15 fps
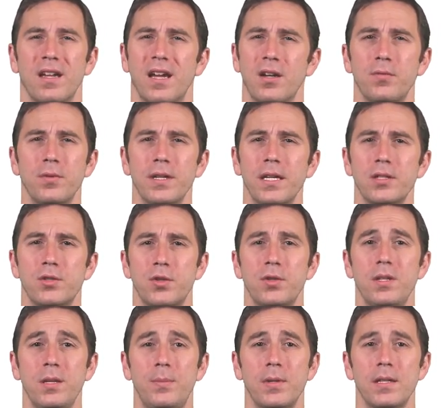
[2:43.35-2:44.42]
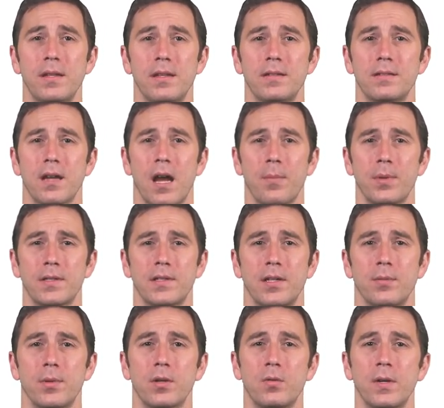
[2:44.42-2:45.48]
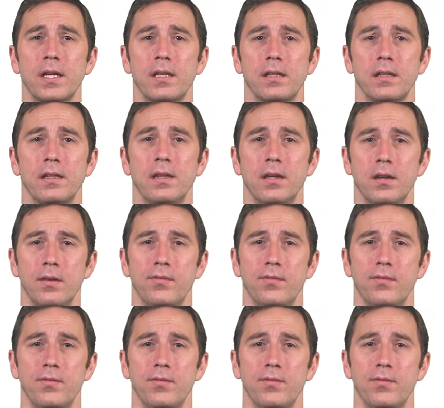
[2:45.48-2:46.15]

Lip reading: I don't want to get too deep into these topics here, but quickly,